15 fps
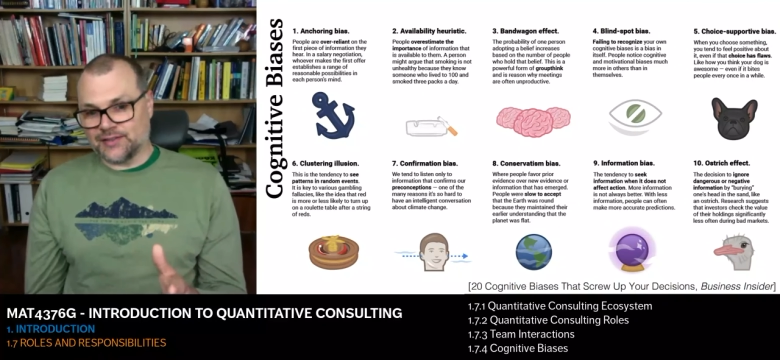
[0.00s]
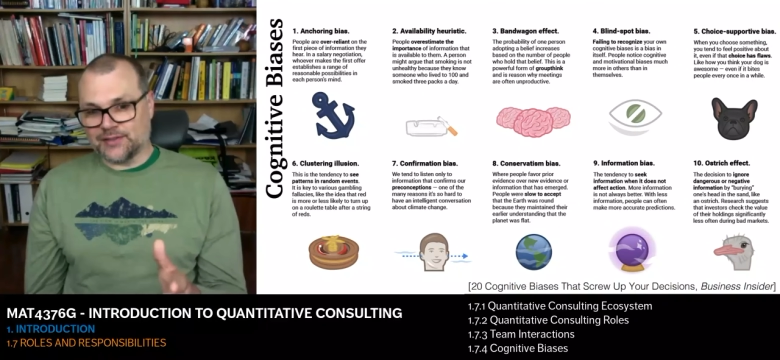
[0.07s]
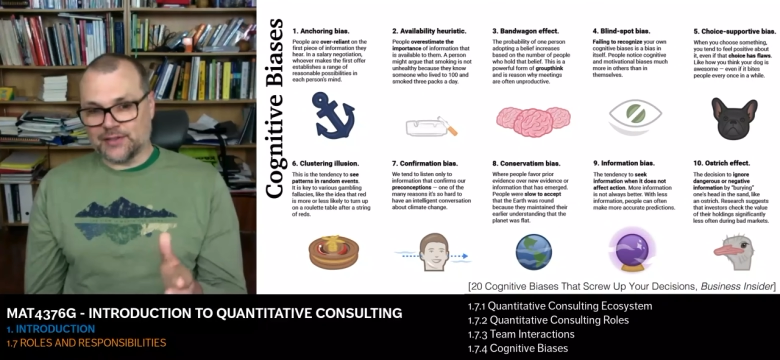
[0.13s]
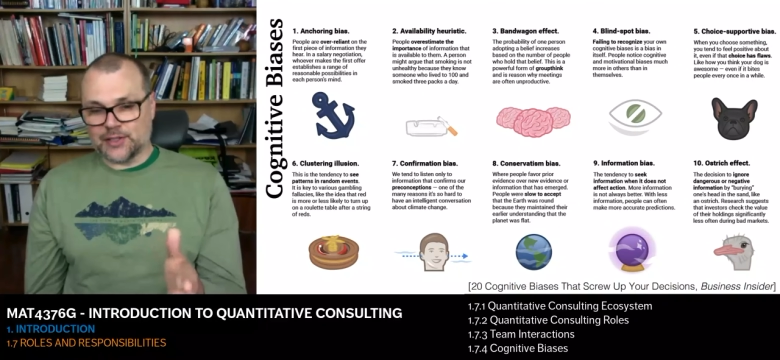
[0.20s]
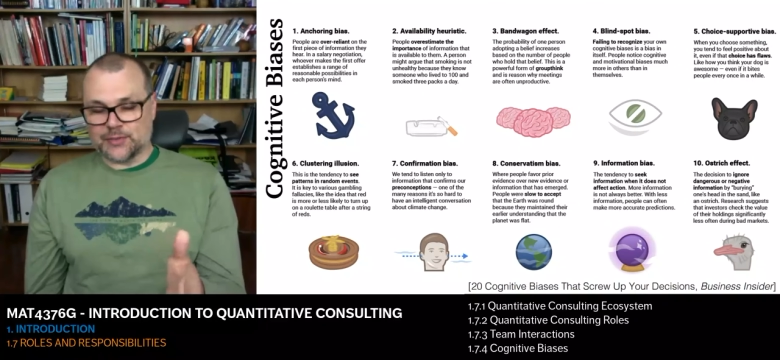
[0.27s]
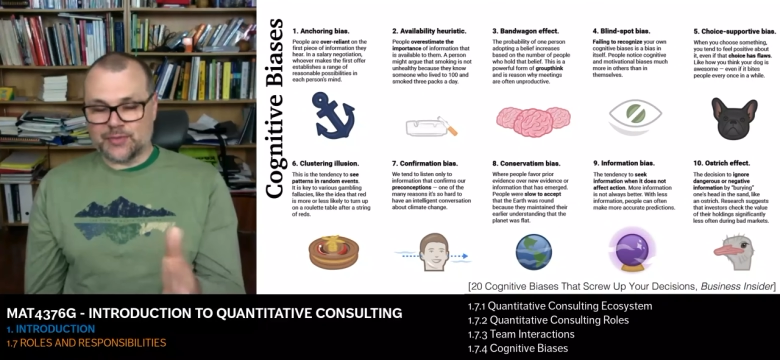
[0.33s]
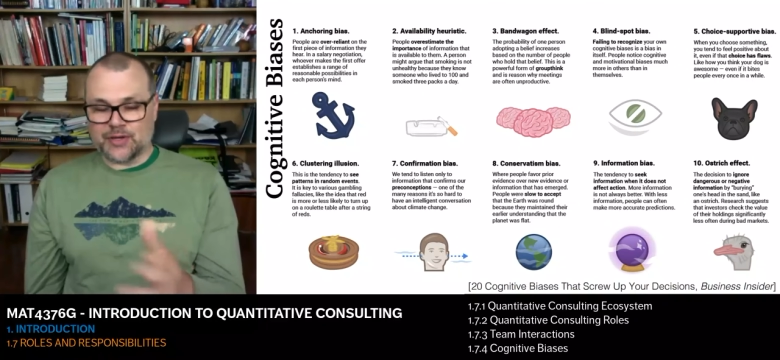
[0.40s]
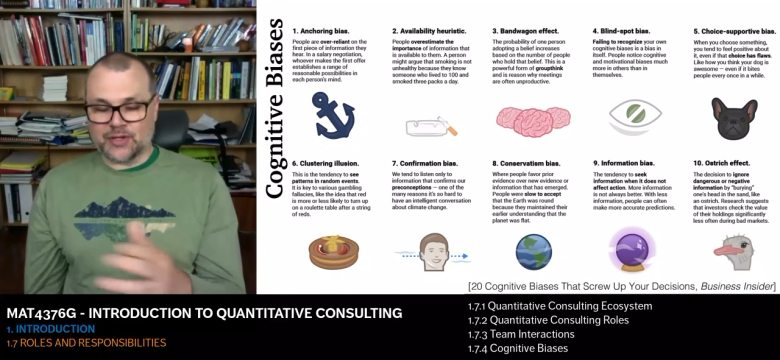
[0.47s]

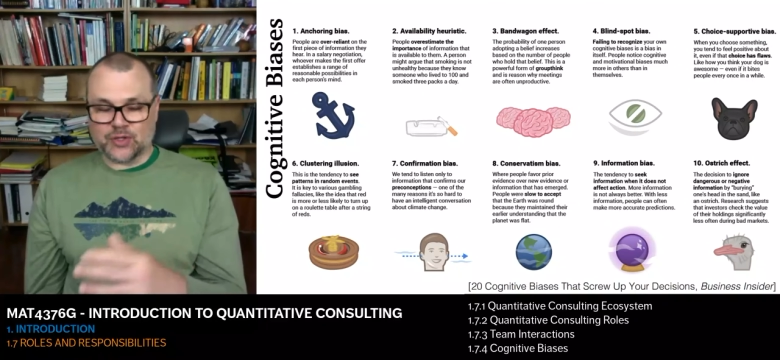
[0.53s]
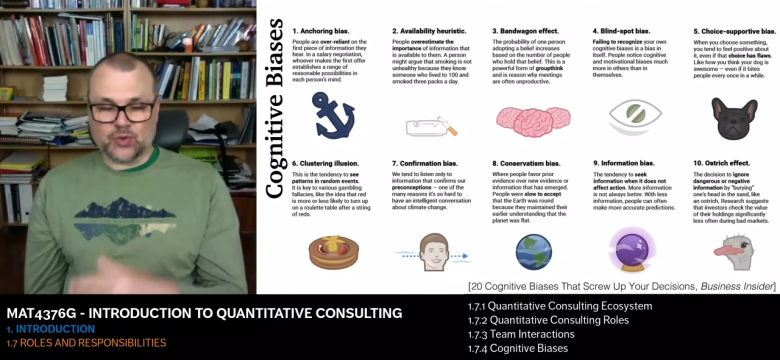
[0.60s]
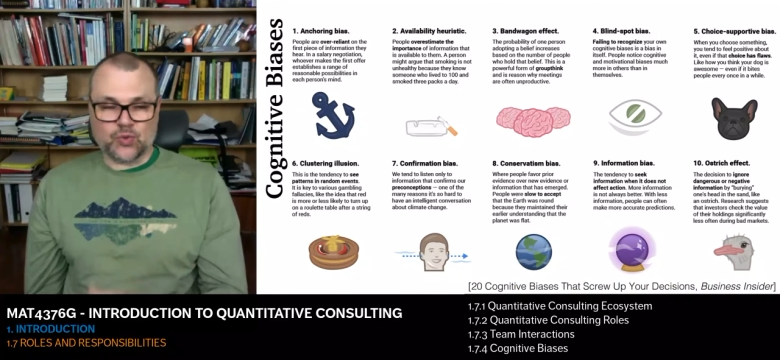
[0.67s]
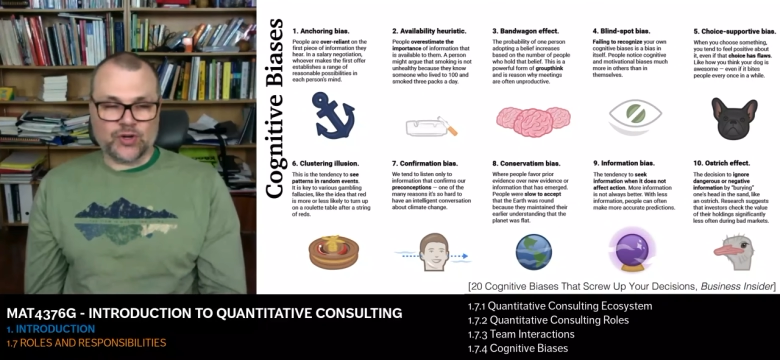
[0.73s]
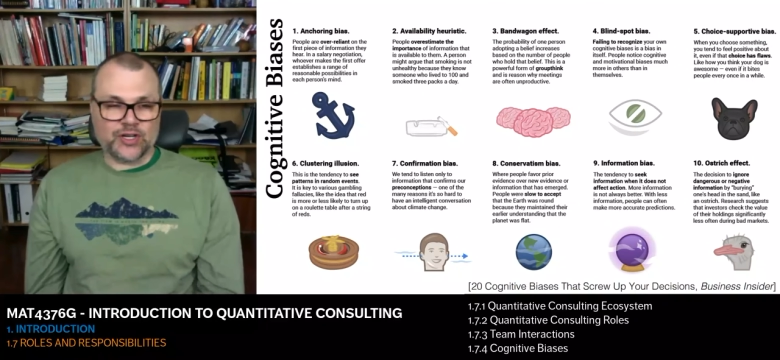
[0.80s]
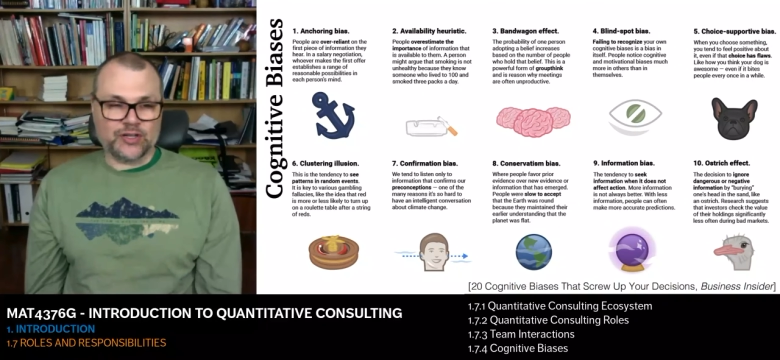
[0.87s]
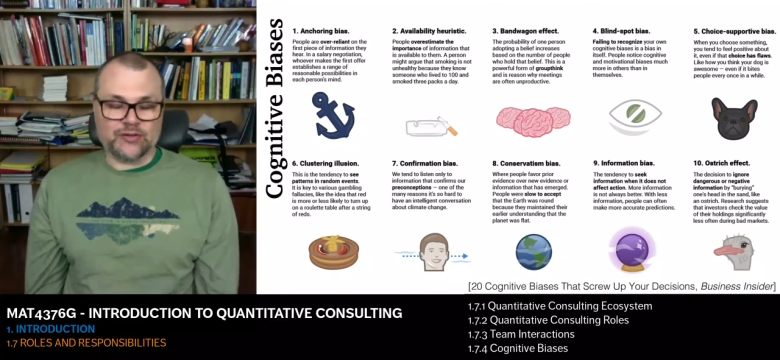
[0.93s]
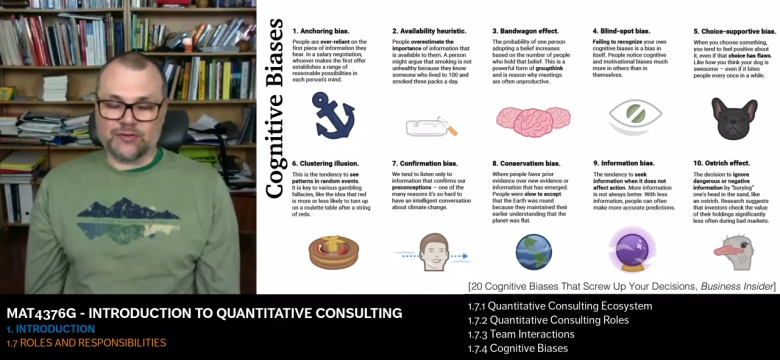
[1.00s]
there's about
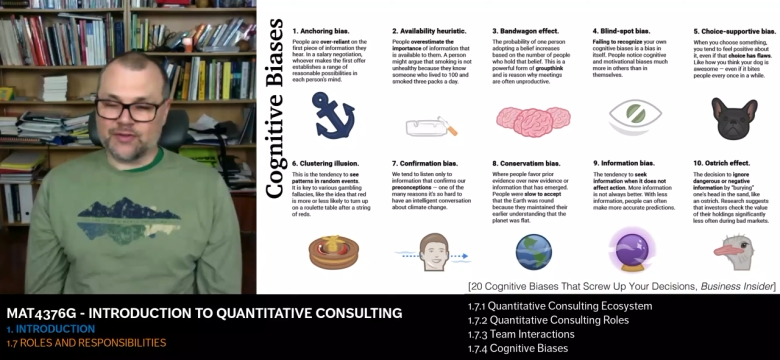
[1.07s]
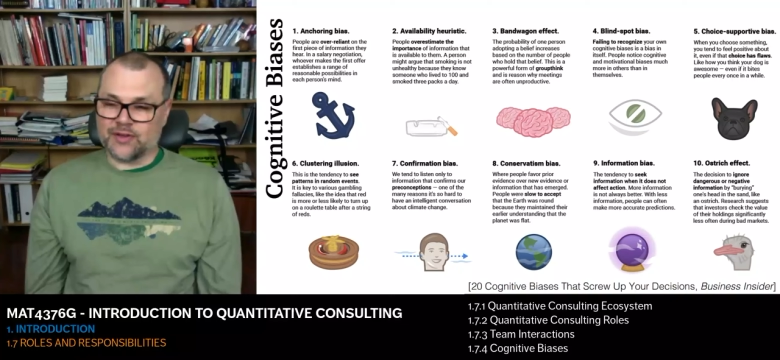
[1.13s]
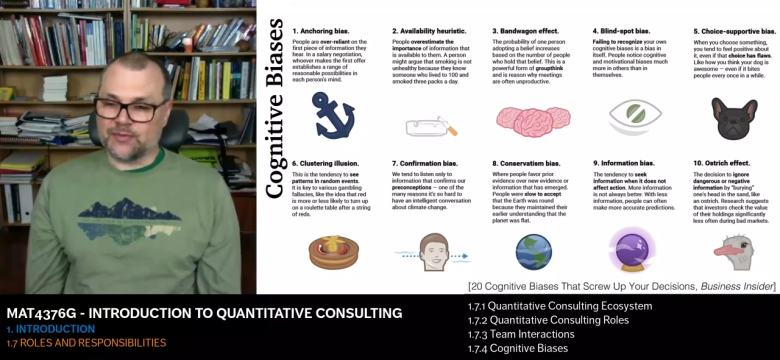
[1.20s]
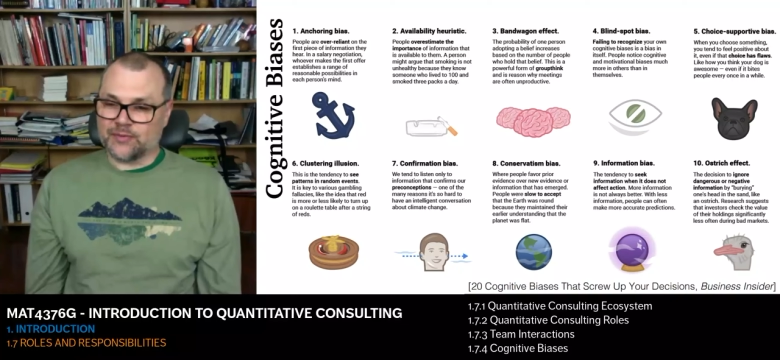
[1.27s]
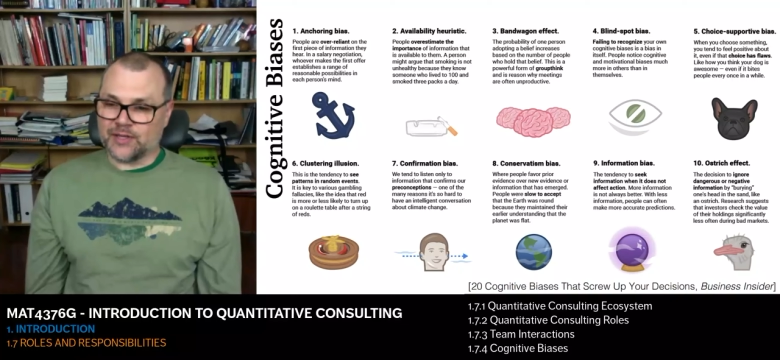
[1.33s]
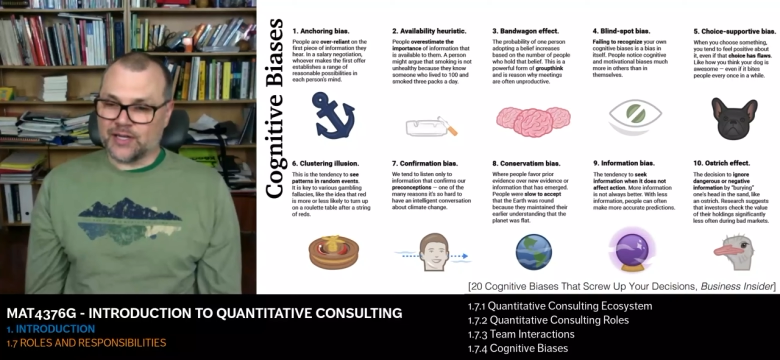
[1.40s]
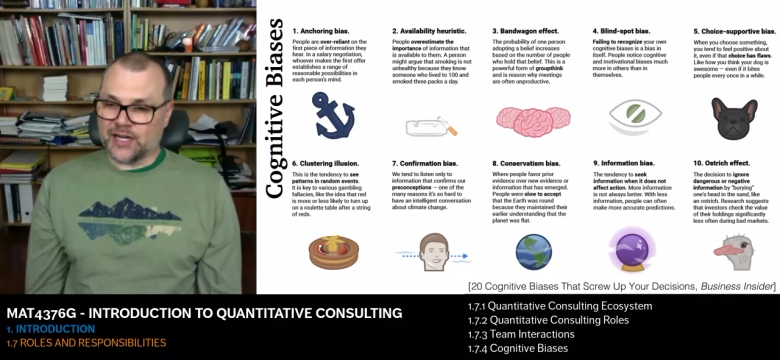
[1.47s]
20 of them that